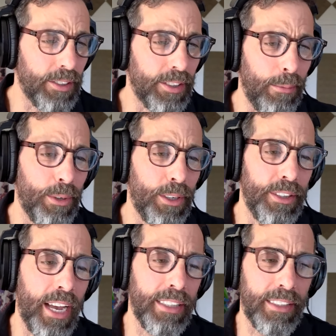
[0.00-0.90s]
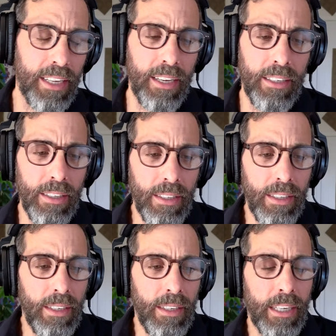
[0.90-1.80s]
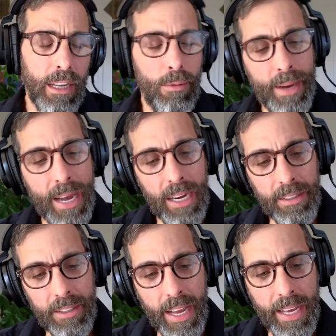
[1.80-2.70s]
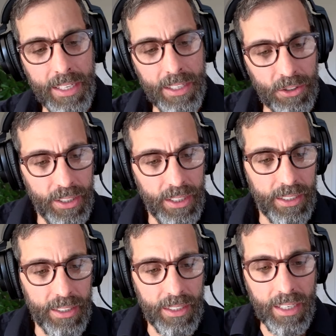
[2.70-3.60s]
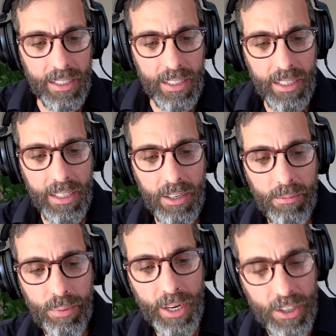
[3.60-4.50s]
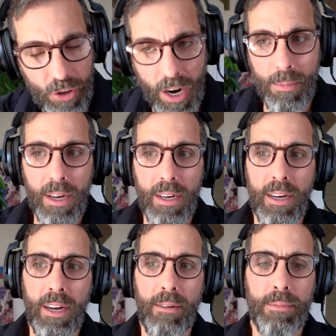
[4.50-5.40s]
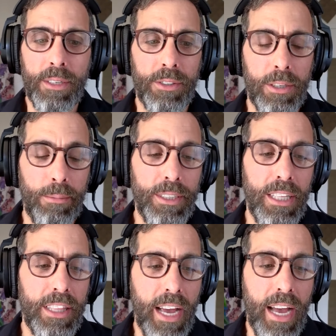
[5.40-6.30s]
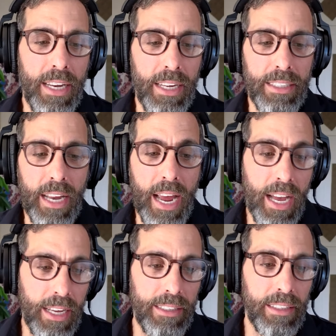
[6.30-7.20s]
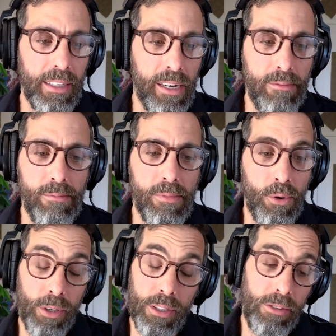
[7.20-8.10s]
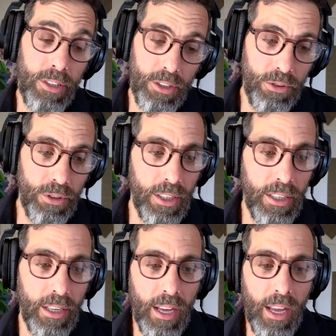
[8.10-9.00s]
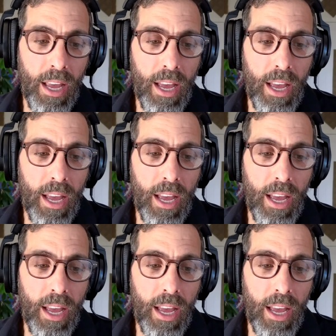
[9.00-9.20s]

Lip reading: someone that's coming back to the head injuries and brain trauma, somebody that has had or continually